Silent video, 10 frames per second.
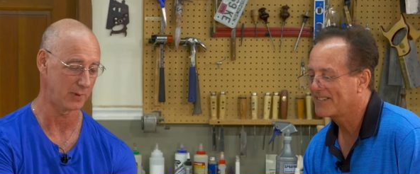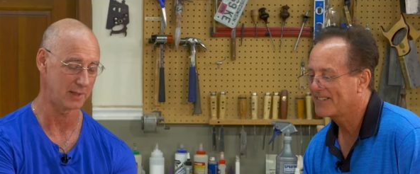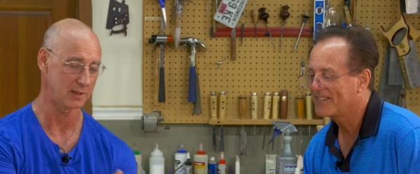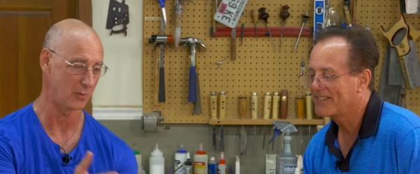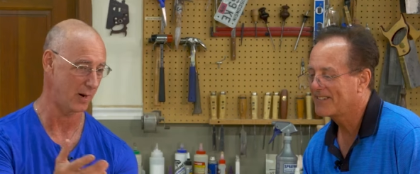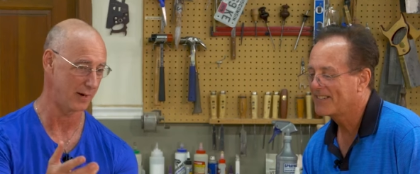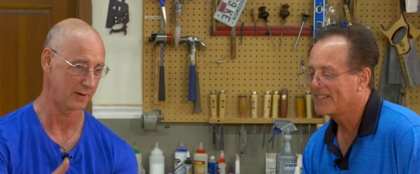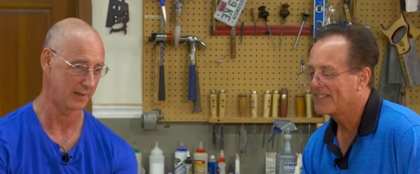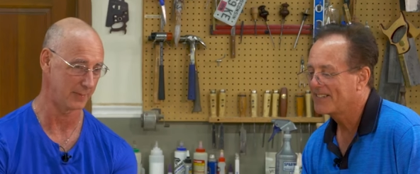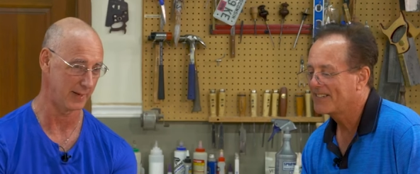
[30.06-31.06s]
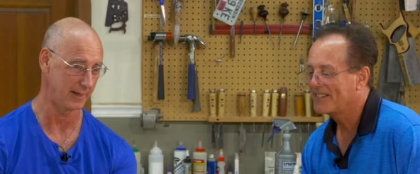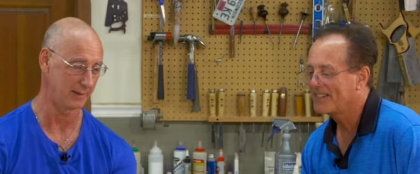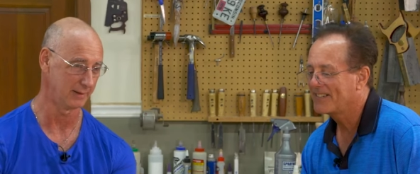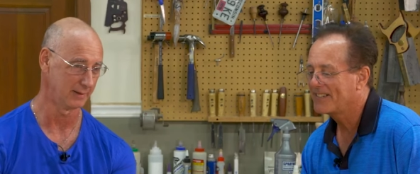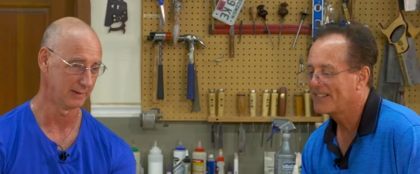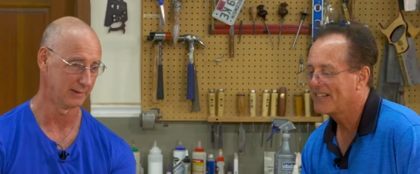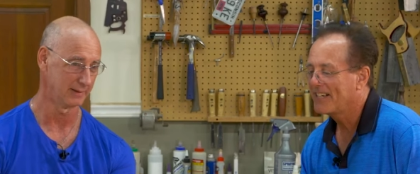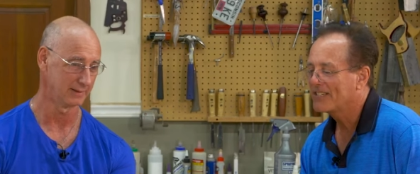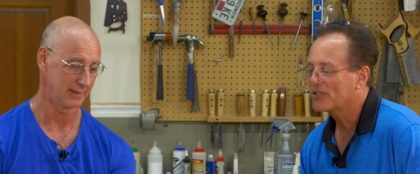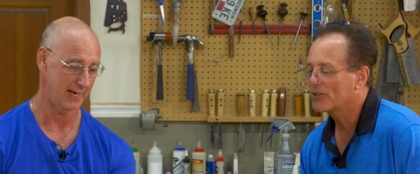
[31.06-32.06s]
Speaker 1: What is the water going to make?
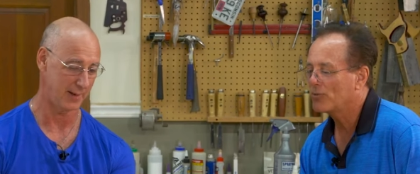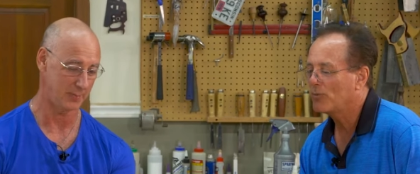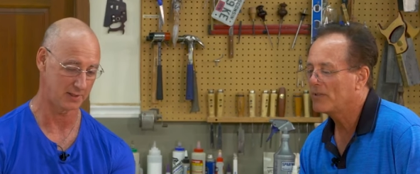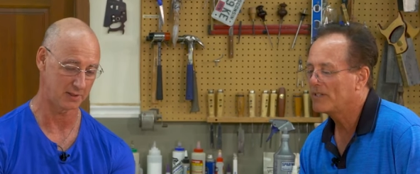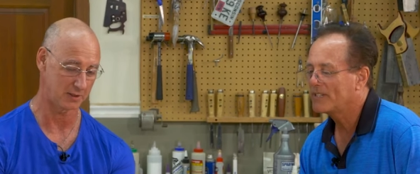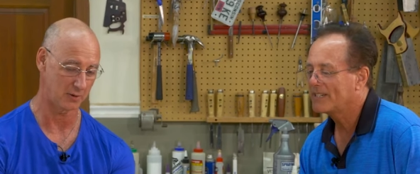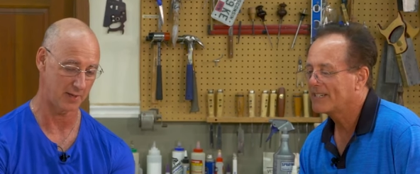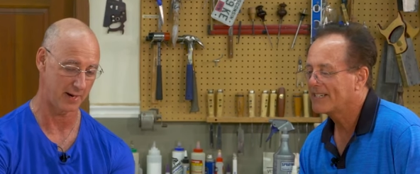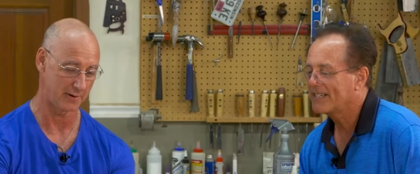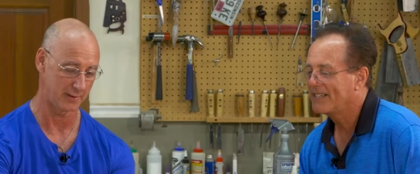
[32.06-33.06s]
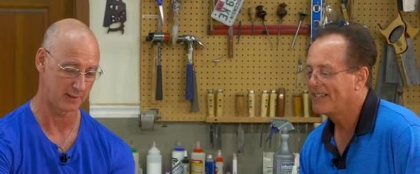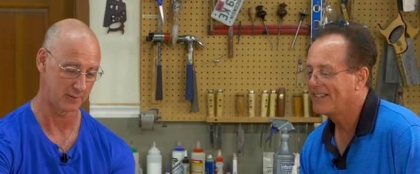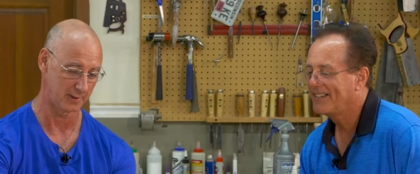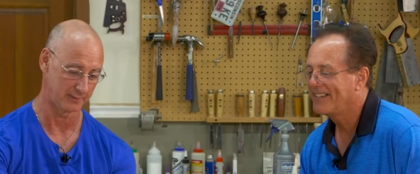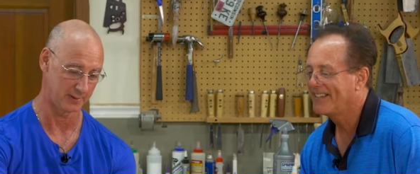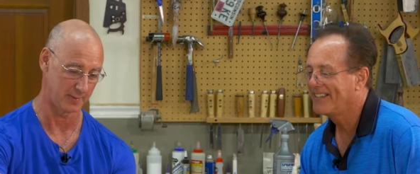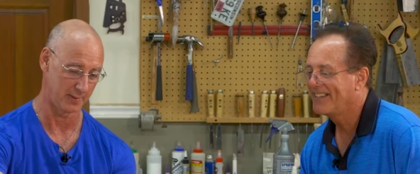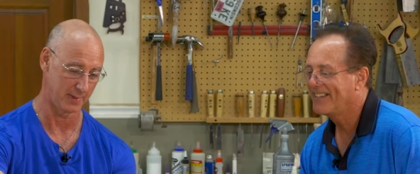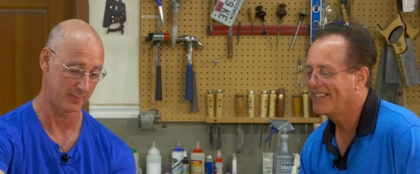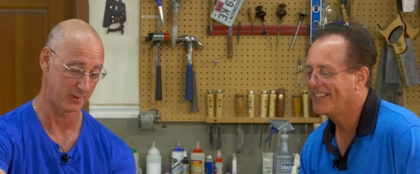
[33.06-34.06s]
So yeah, the, this is so counterintuitive to
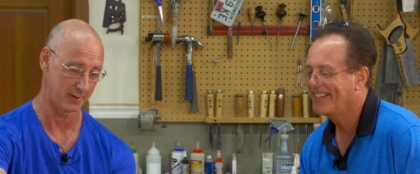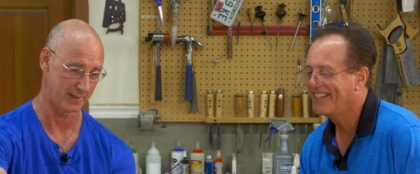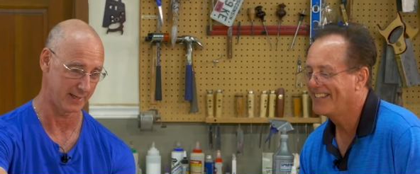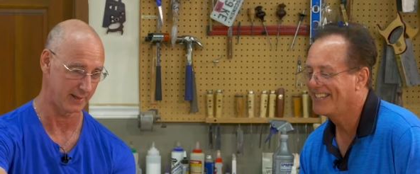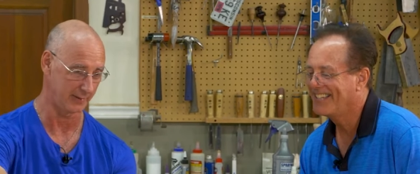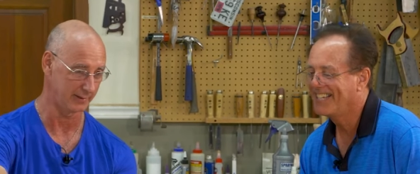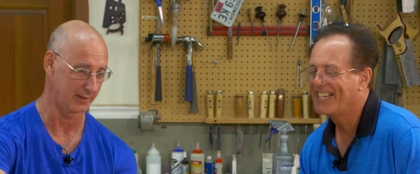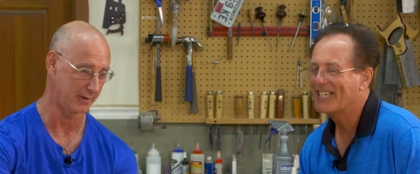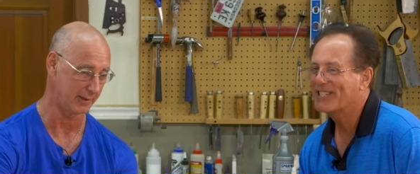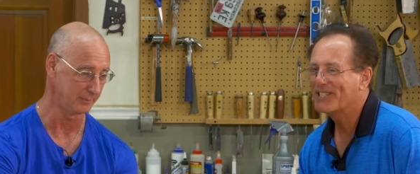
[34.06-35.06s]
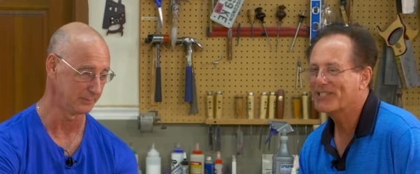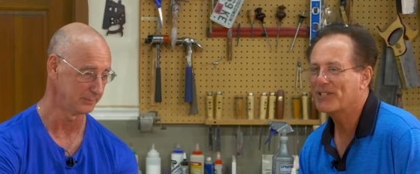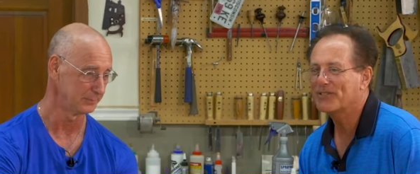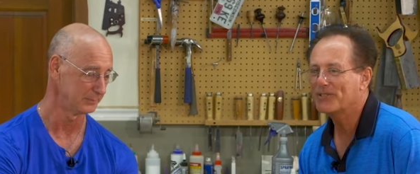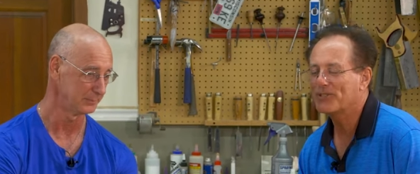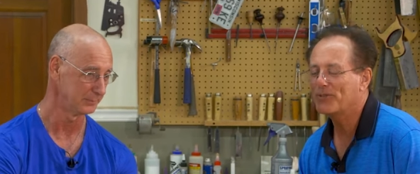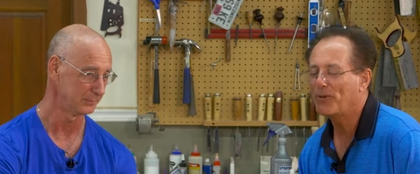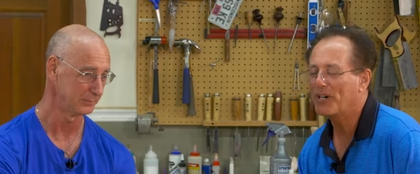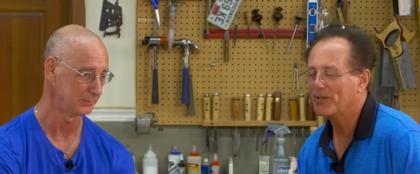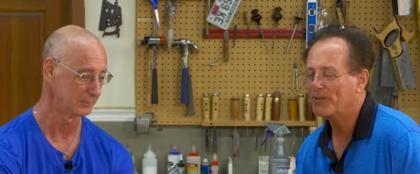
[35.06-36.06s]
me, but I'm doing it anyway. Okay.
Speaker 2: So, so the
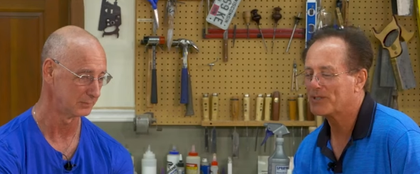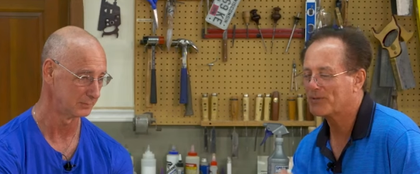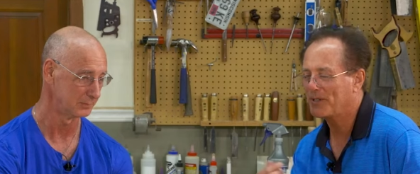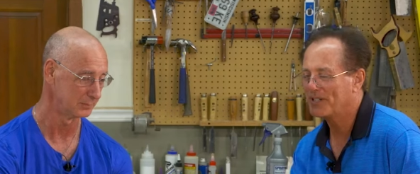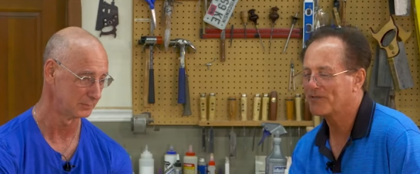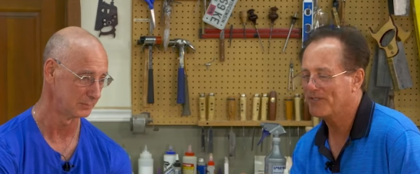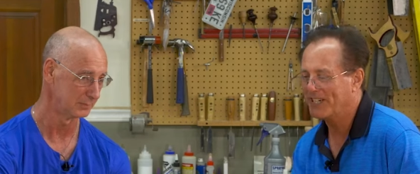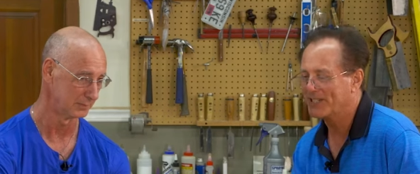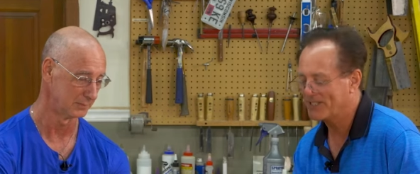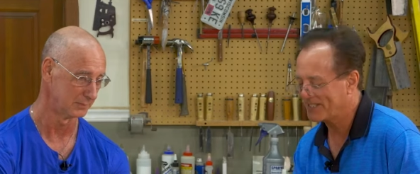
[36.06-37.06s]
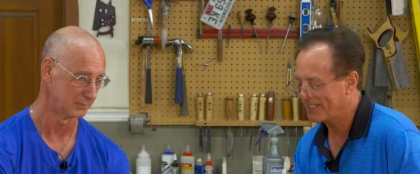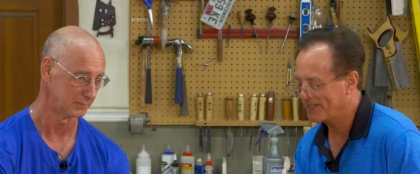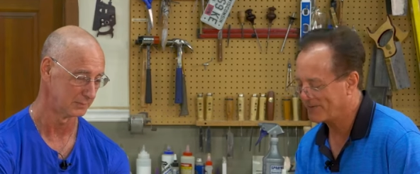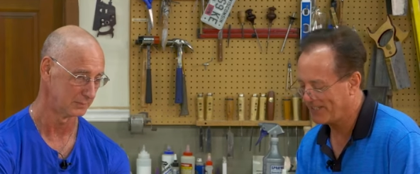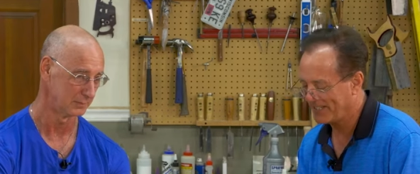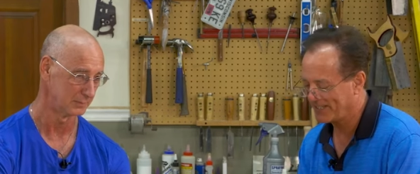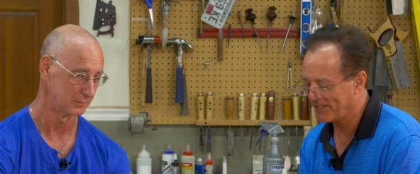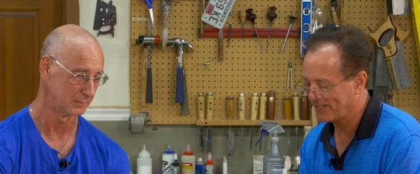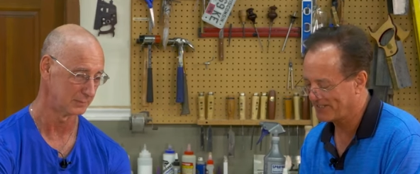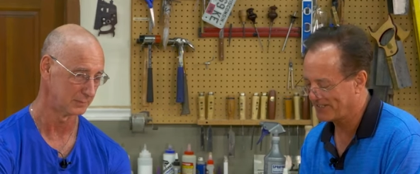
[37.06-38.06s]
water will swell your fingers. and That's why it
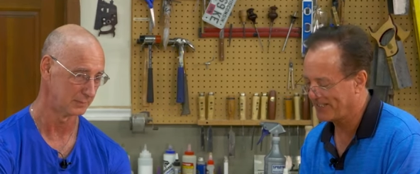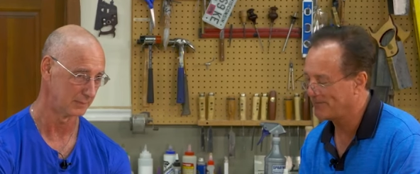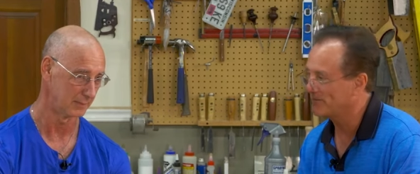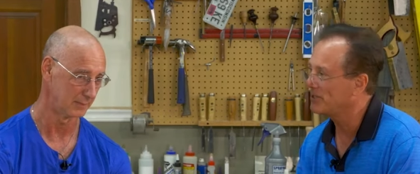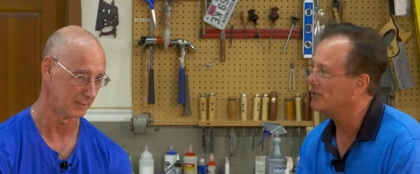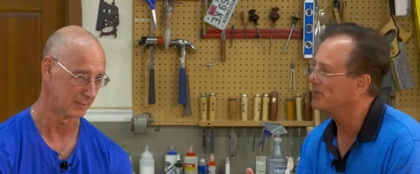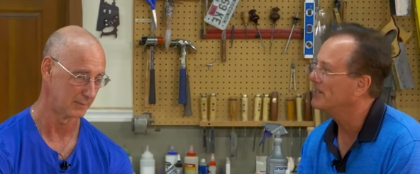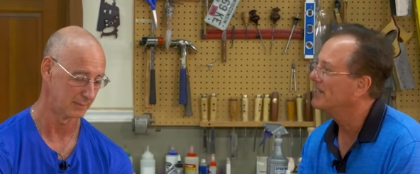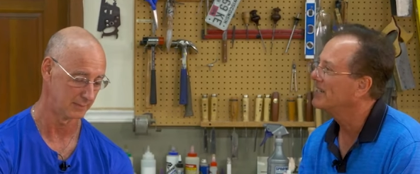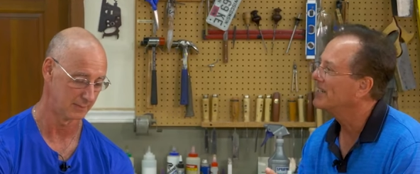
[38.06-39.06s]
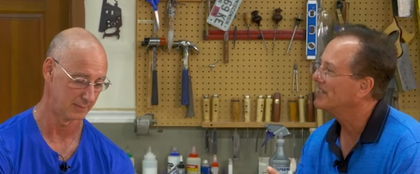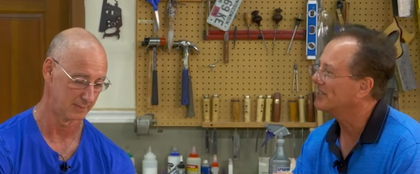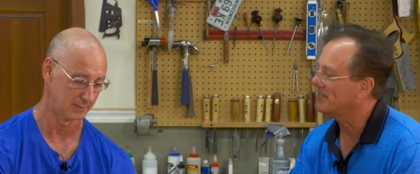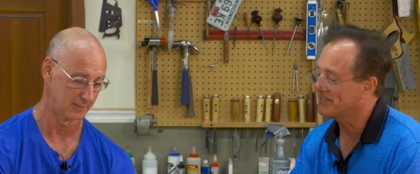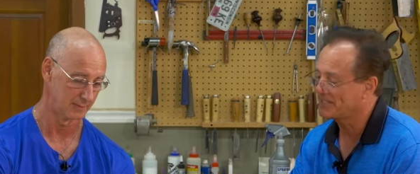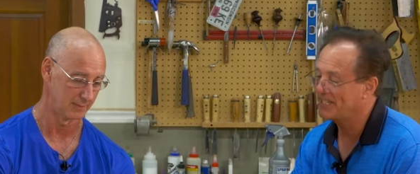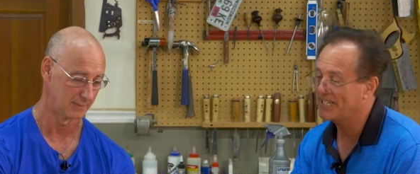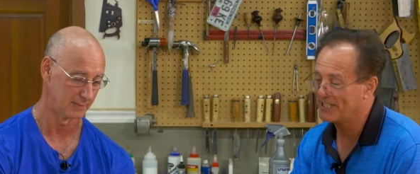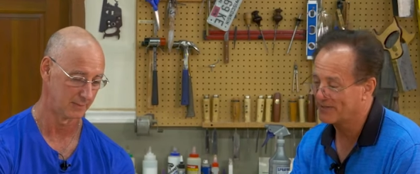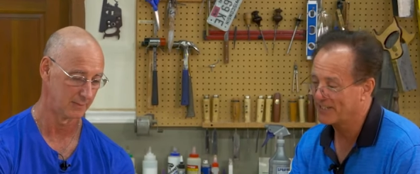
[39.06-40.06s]
causes them to, the, the
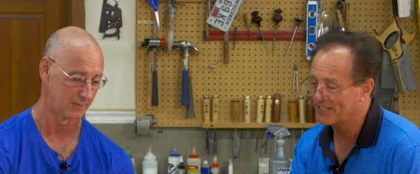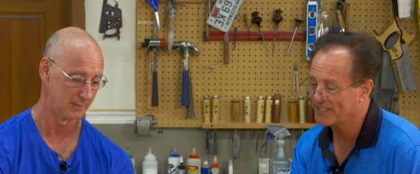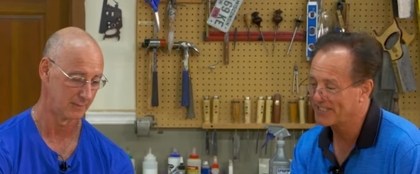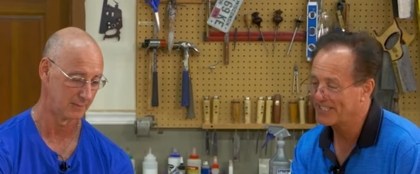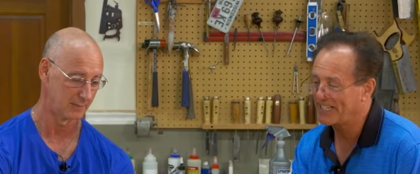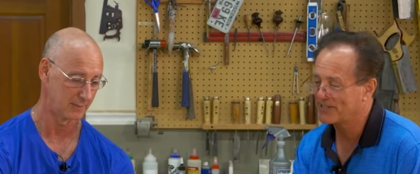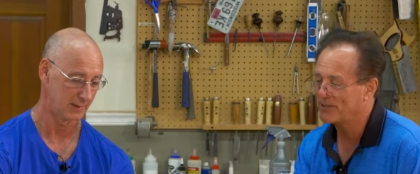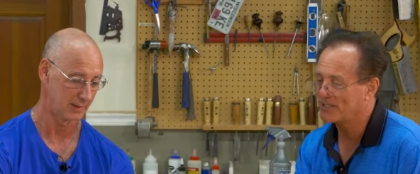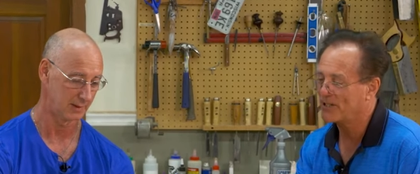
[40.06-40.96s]
skin on your fingers, and that's what